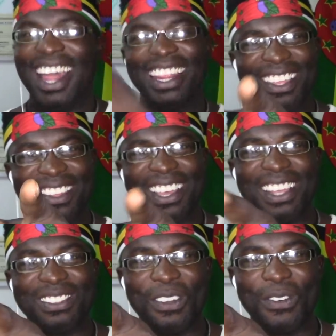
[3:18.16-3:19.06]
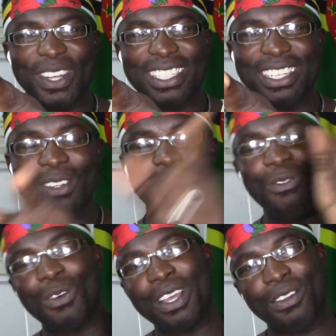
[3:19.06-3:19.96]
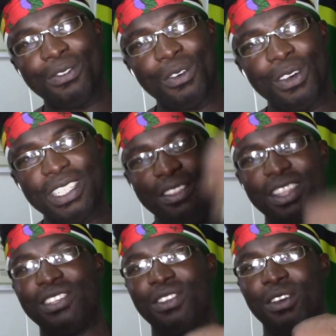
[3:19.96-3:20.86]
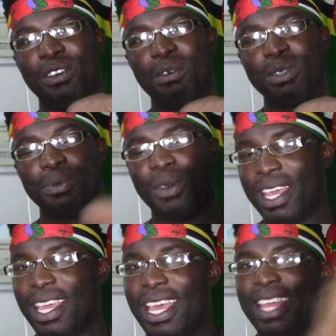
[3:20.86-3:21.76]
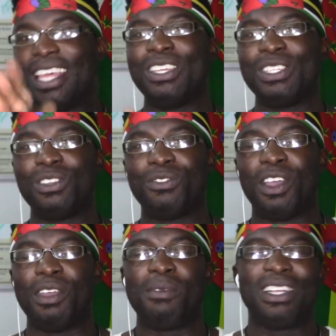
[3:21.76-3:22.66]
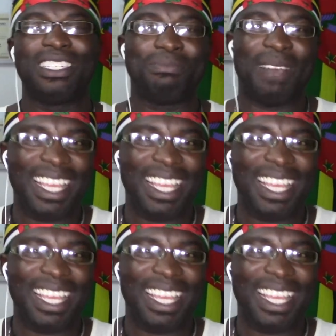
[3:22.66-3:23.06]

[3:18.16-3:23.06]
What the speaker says: Thank you guys for requesting it. Don't forget, of course, give this video a thumbs up, okay? Thank you so very much. Bye,